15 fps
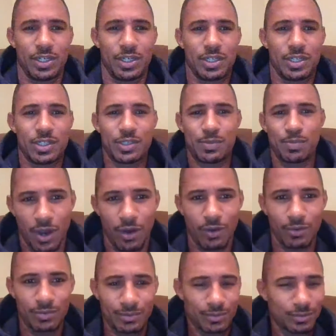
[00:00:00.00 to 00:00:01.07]
Boy
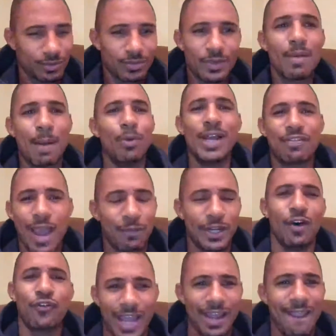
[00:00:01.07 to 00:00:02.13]
Navarrette went in on
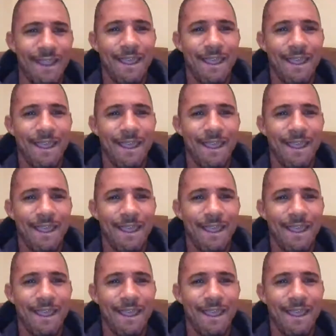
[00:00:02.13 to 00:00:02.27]
Friday.